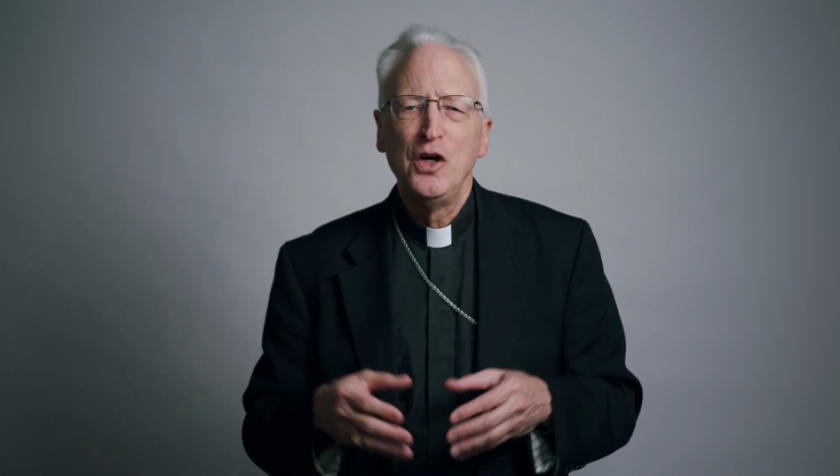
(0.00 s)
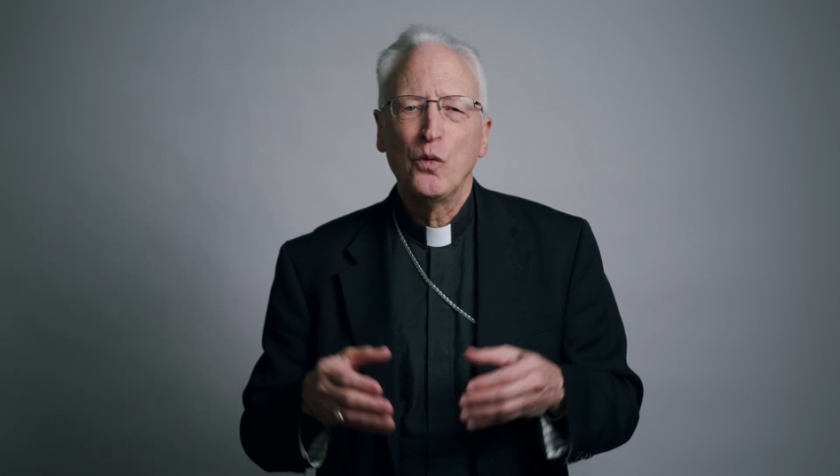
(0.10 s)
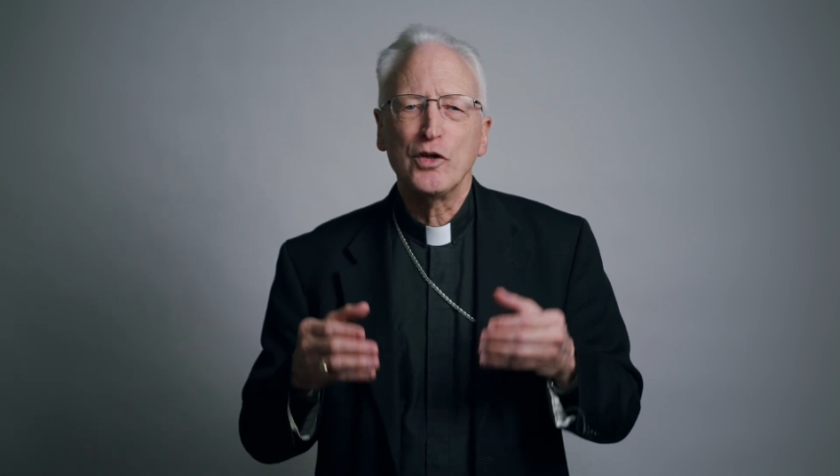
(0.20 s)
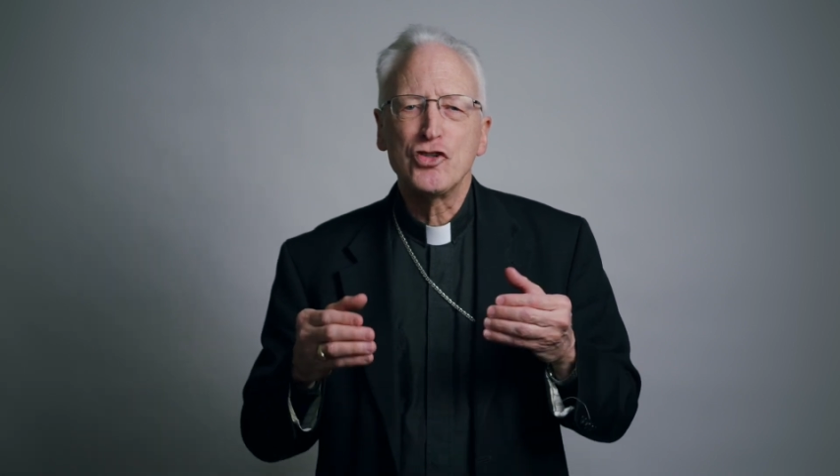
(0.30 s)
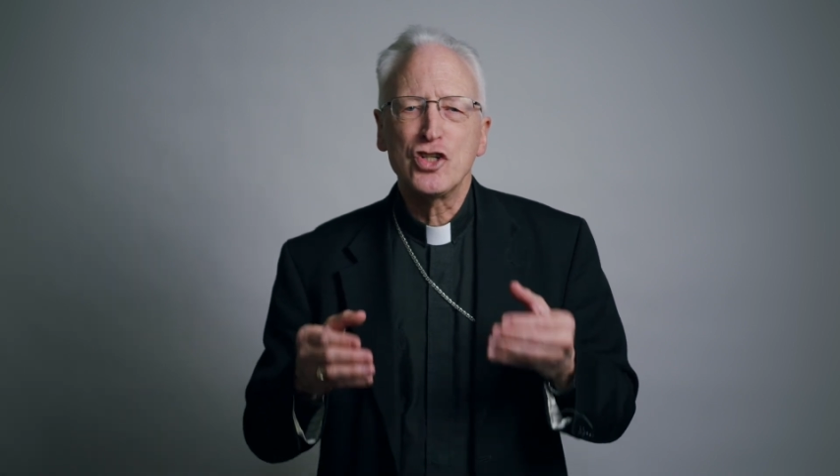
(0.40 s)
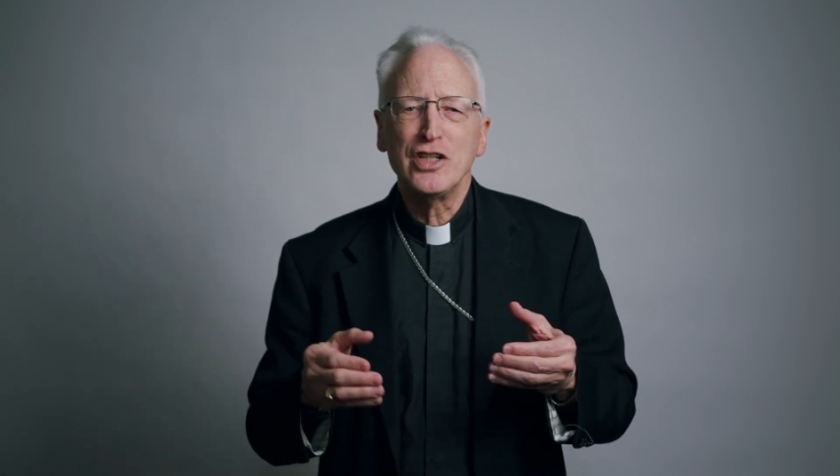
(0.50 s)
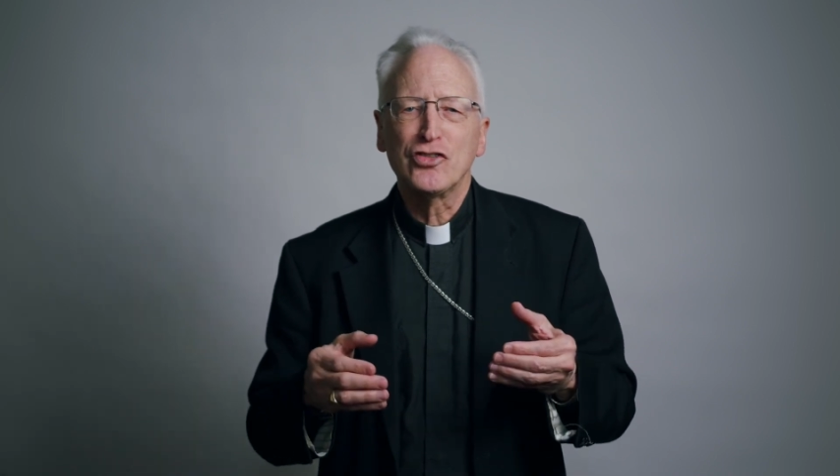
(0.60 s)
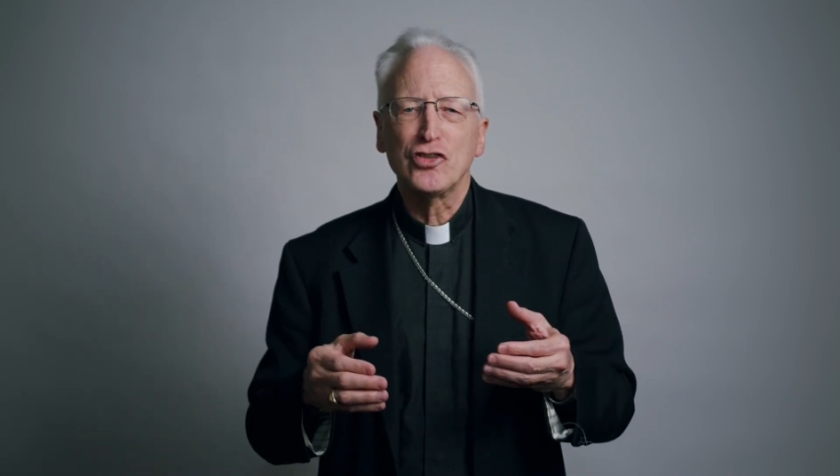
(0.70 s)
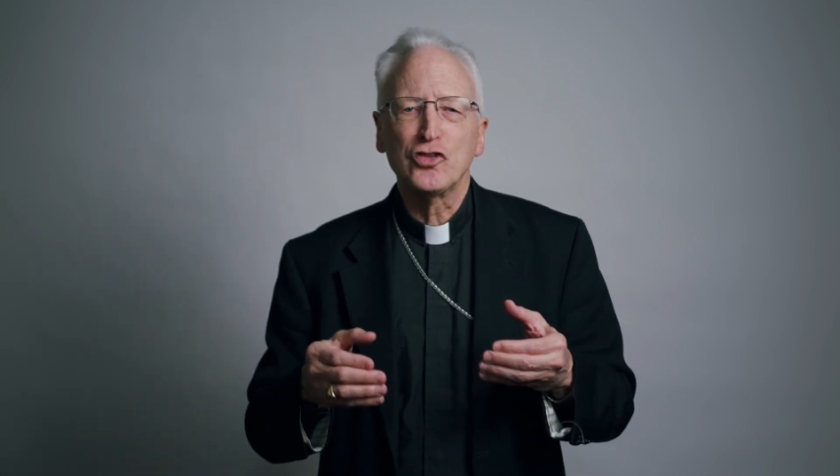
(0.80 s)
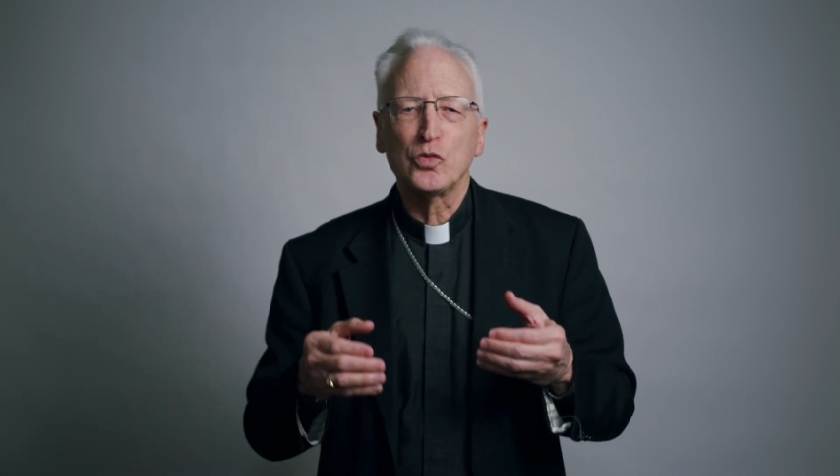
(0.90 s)
where
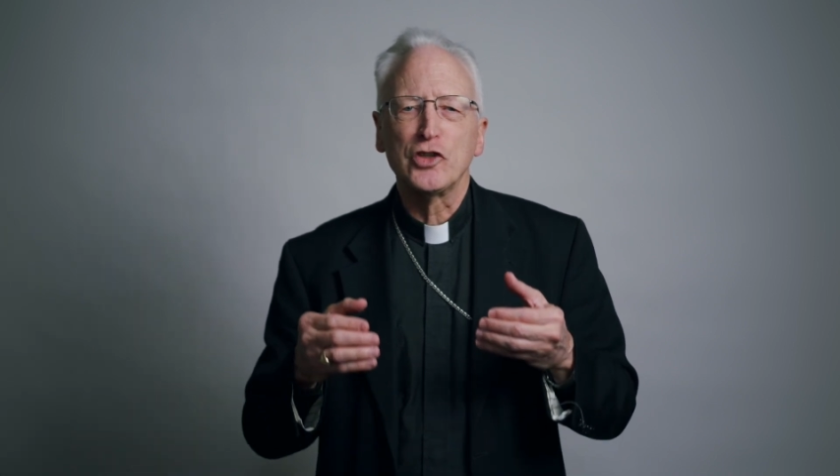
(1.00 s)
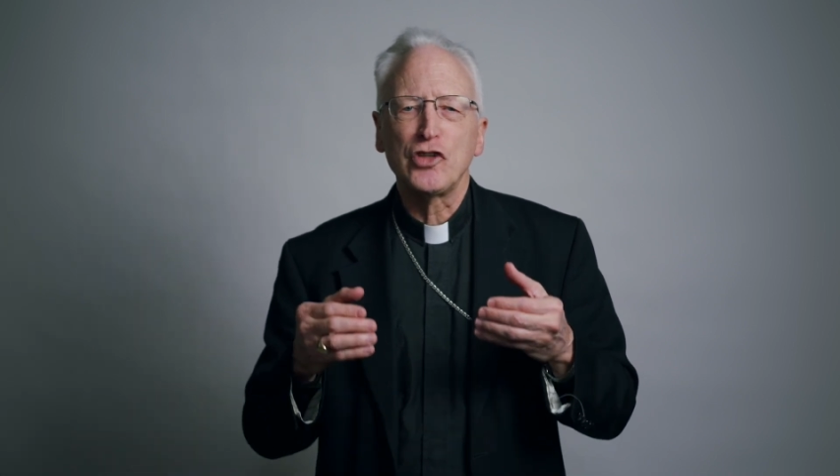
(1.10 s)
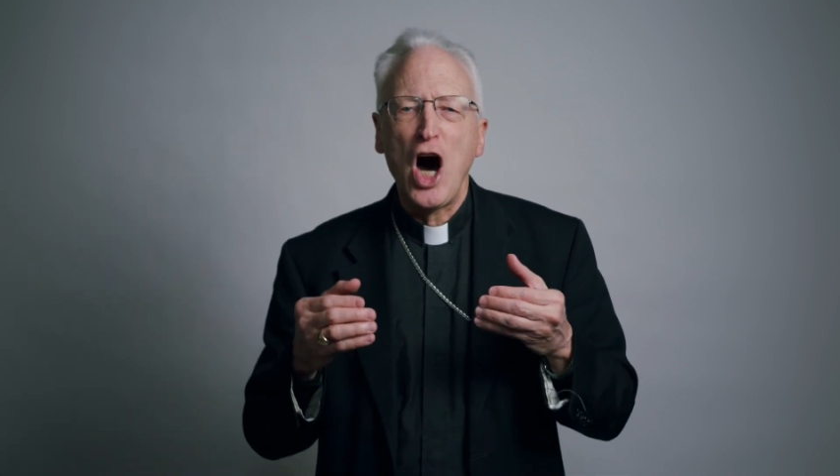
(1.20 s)
Jesus was